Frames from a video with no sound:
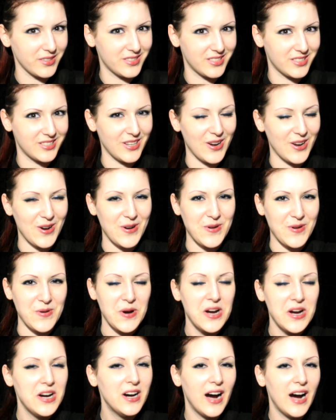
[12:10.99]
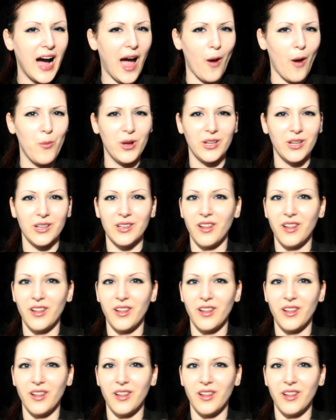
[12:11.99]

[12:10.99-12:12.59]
so I will